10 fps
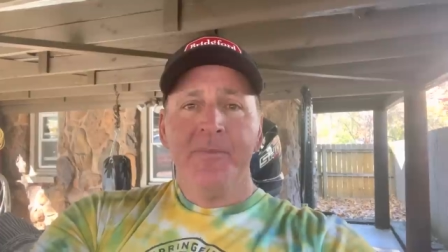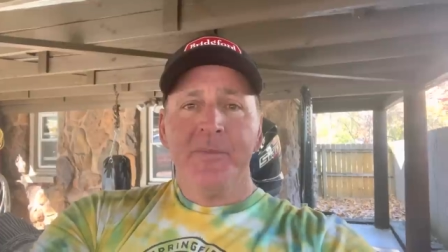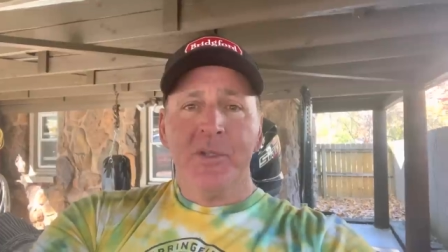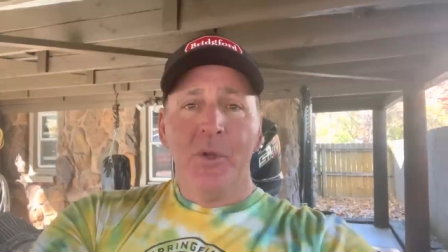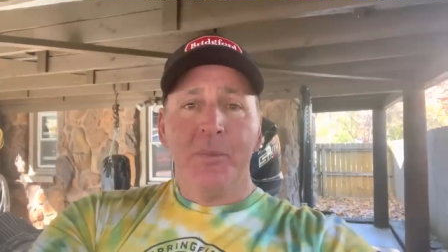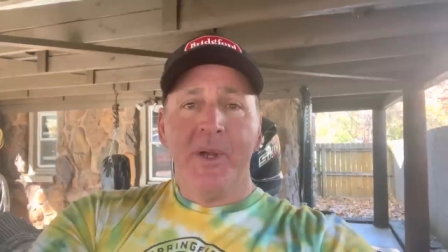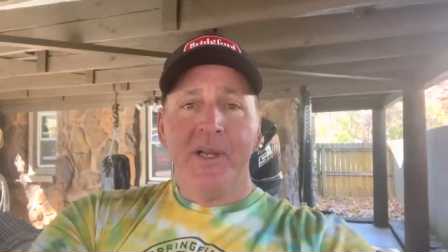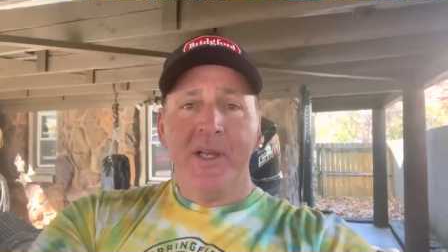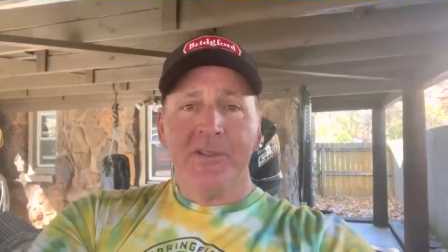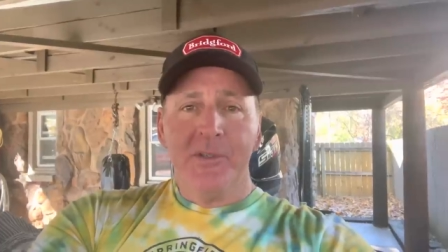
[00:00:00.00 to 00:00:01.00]

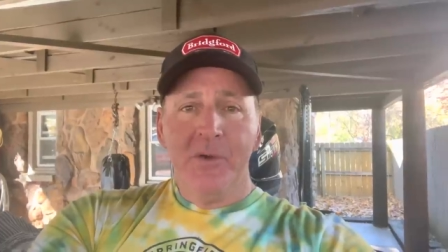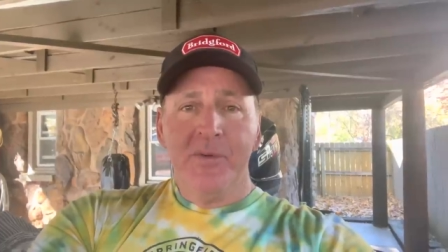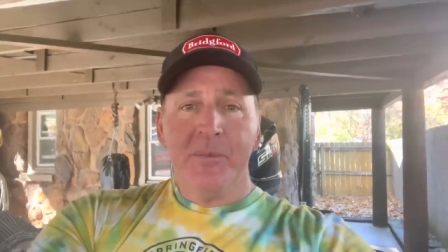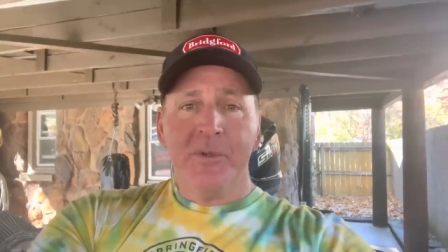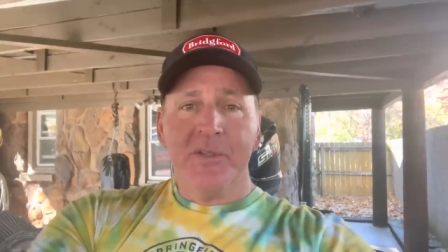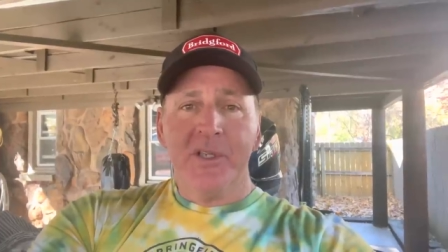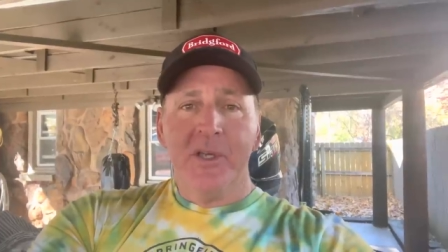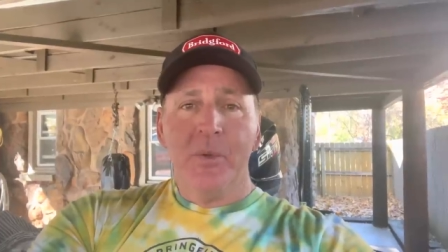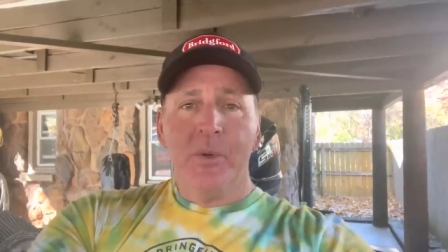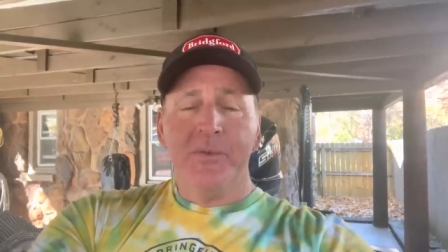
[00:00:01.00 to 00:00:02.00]
SolarBat has a November
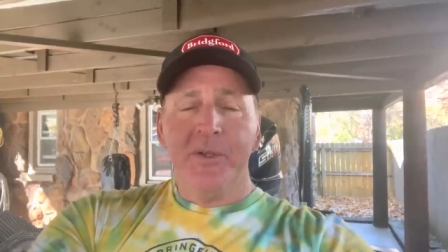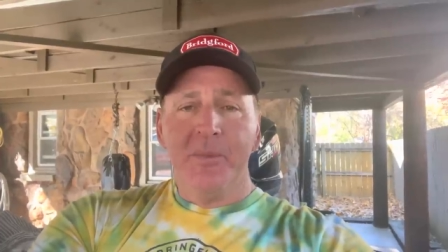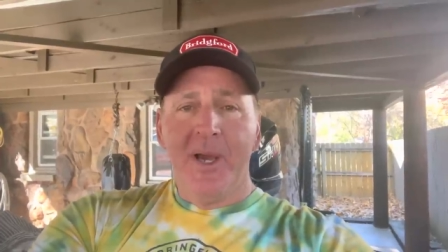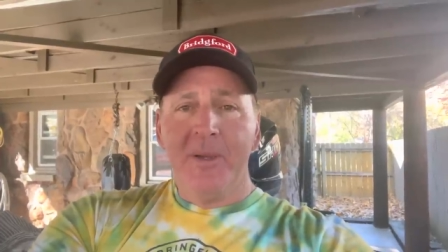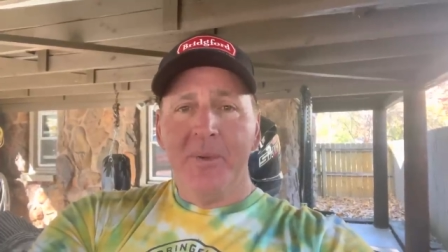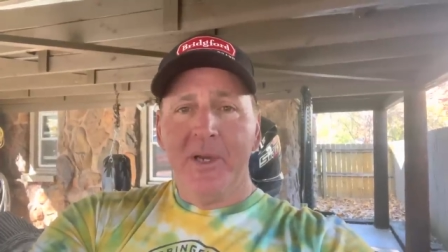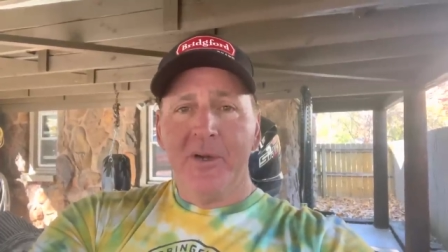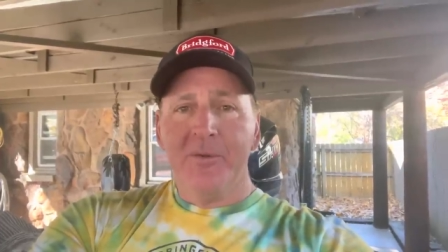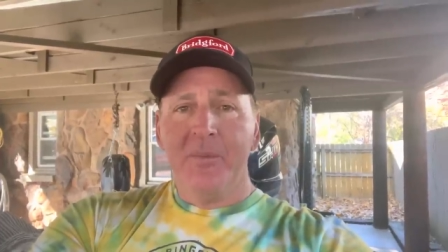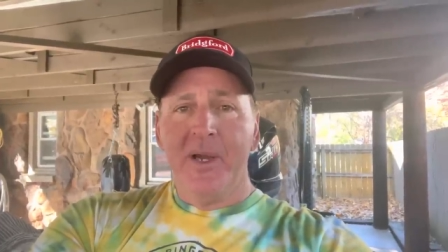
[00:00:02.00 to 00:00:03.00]
sale where if you buy a
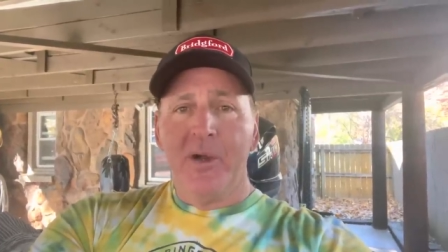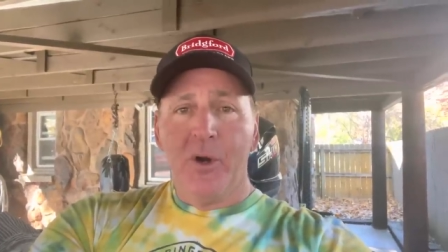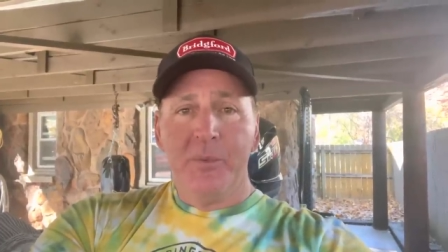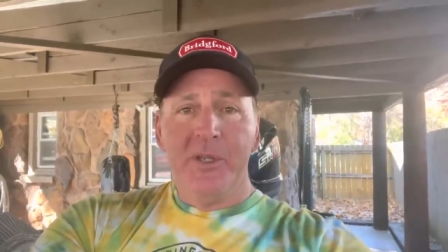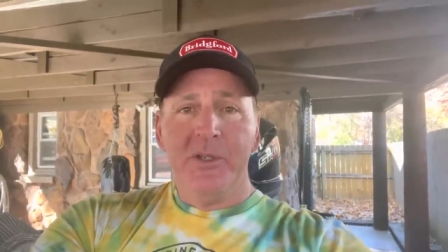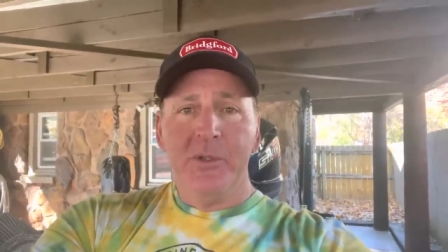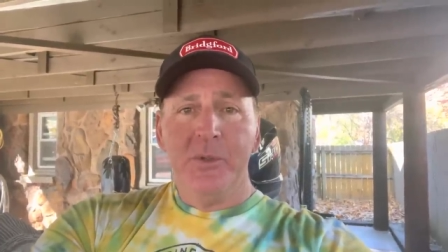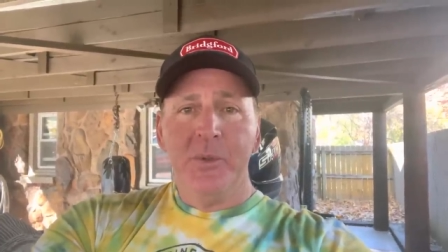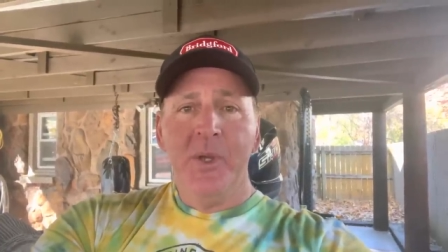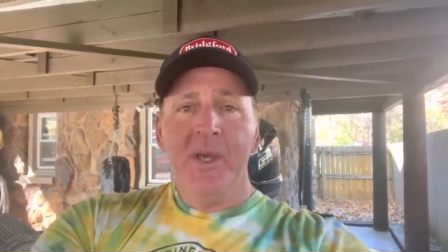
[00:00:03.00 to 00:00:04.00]
pair of my
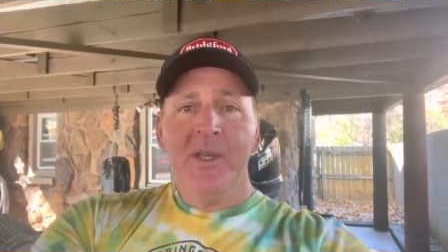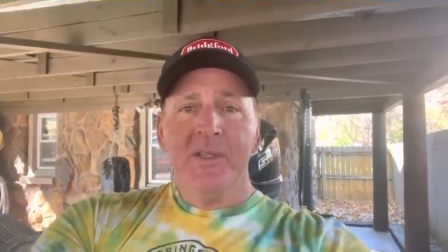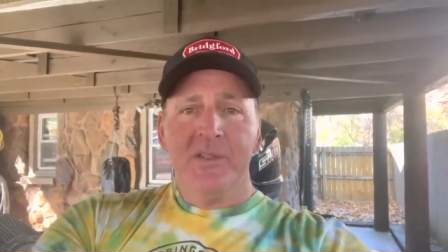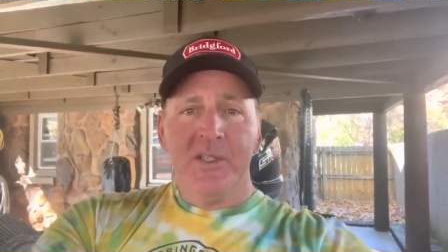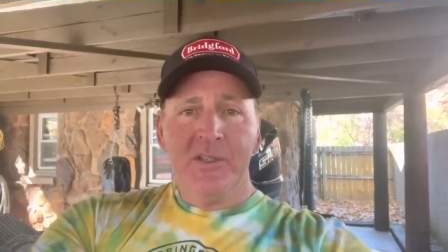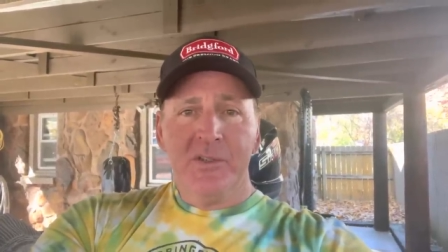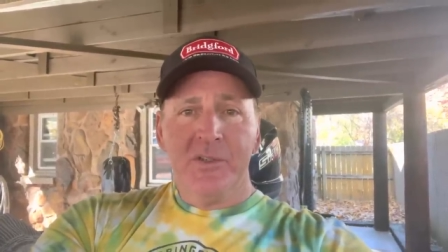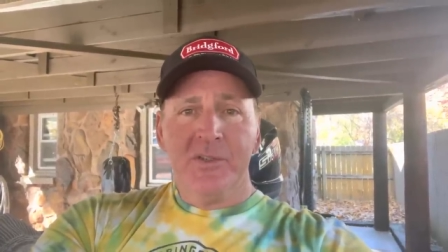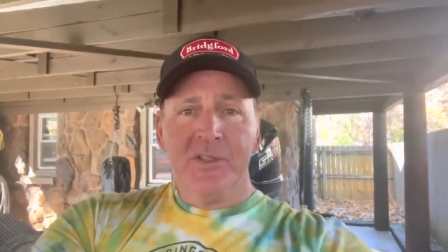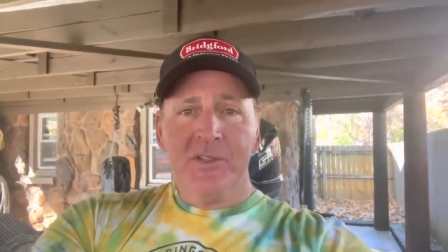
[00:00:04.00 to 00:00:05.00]
RB2
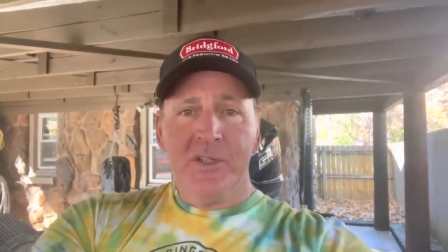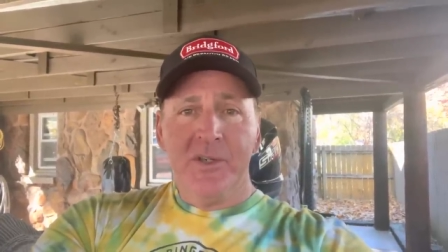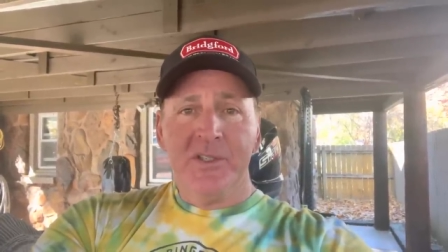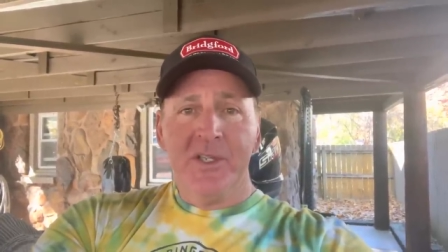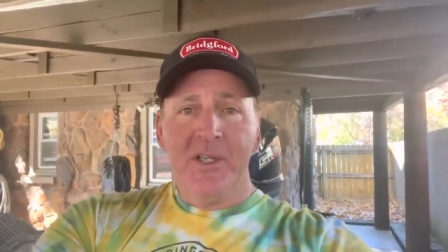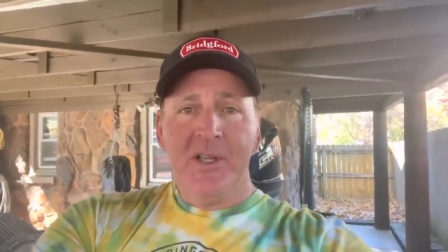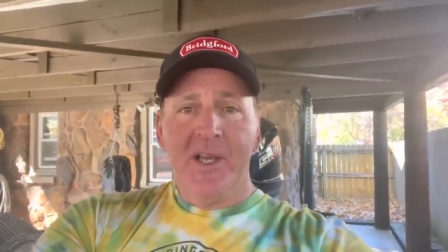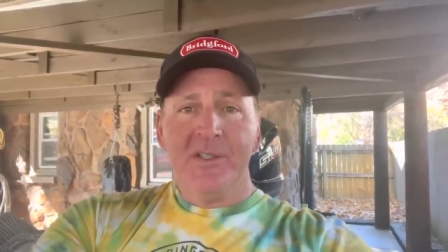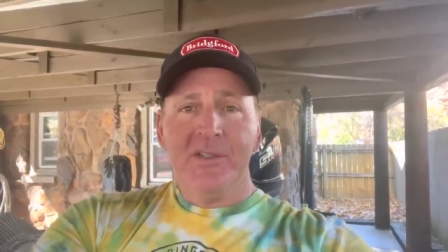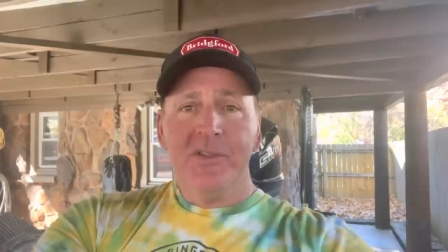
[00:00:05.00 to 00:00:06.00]
Signature Series
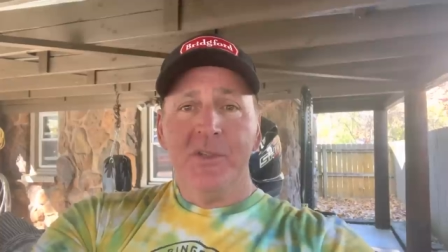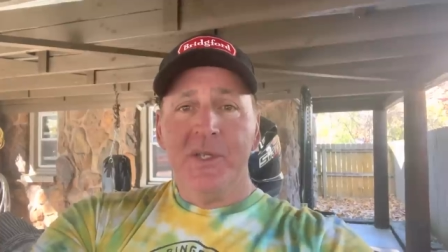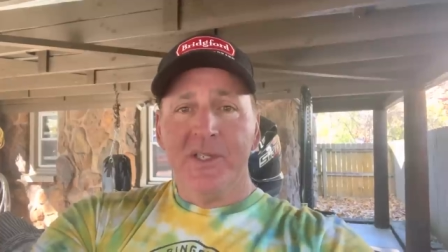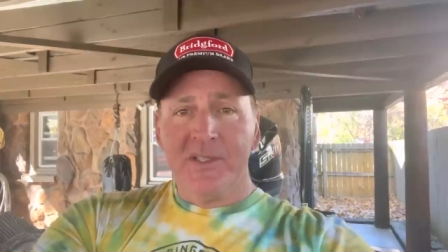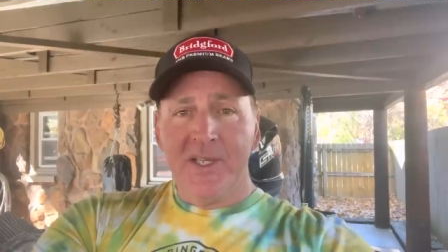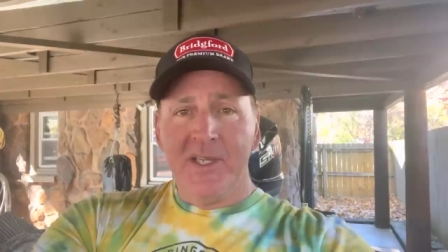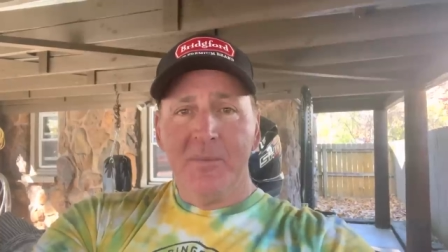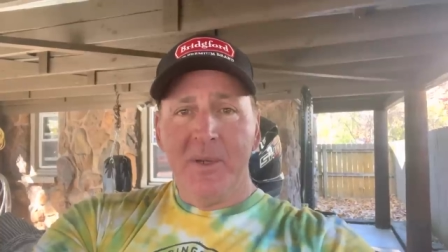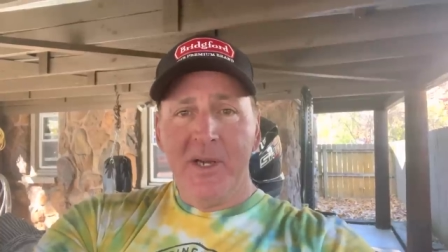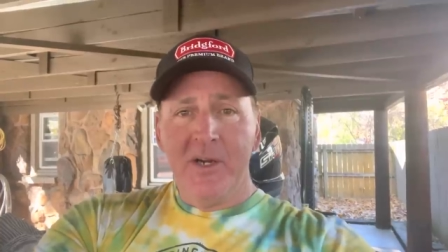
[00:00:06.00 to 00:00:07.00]
sunglasses, you get a
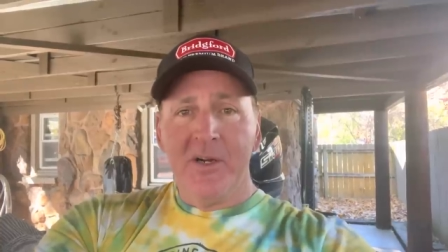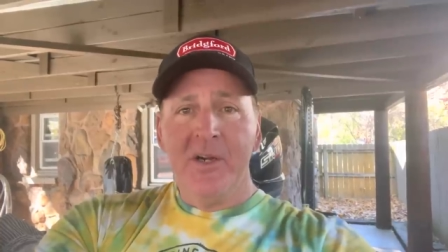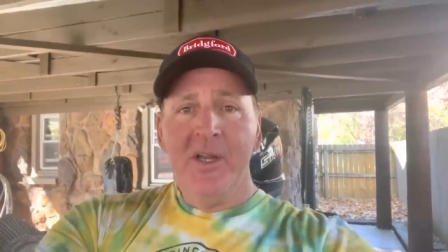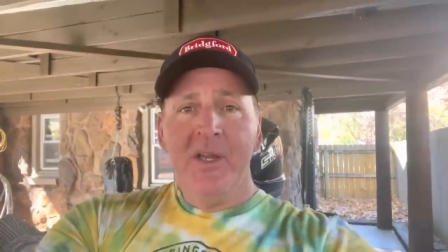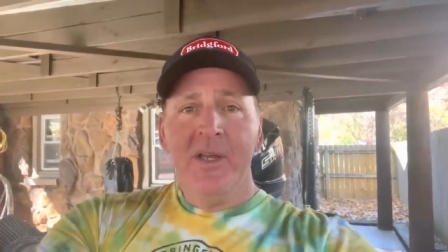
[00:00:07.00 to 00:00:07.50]
second pair